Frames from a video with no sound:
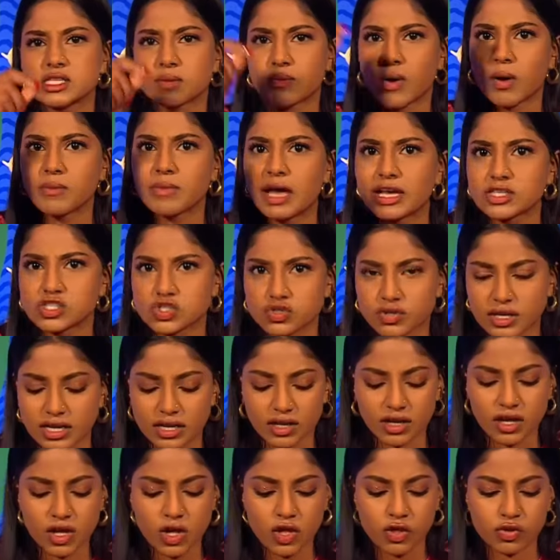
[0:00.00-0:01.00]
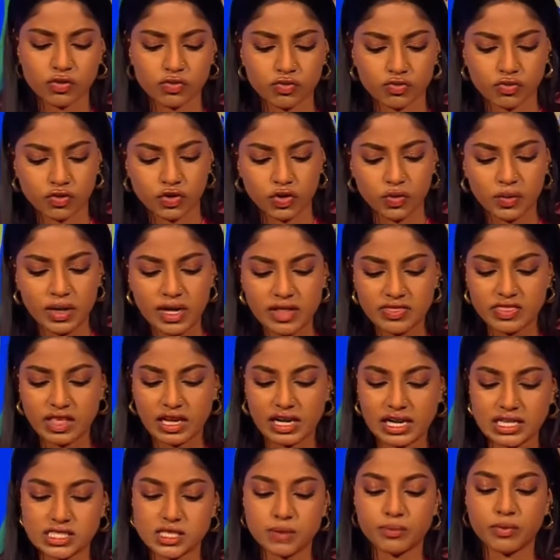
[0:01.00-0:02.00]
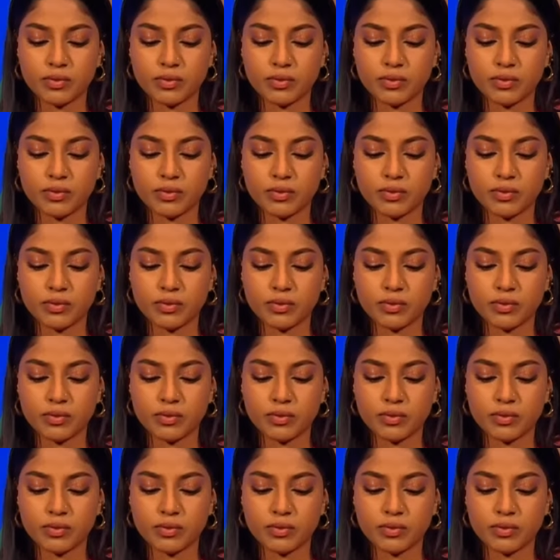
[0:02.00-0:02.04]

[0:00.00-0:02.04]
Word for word: to pop that string through the glitter